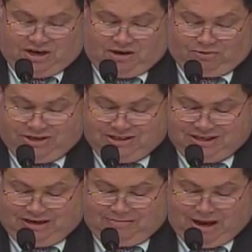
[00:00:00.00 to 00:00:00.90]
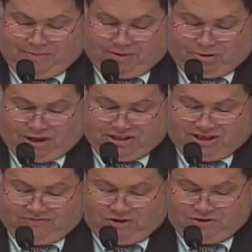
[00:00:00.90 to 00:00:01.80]
A redesigned mapping
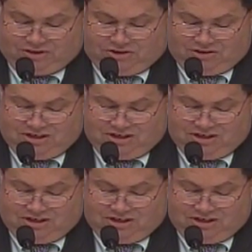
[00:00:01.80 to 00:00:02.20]
project focusing on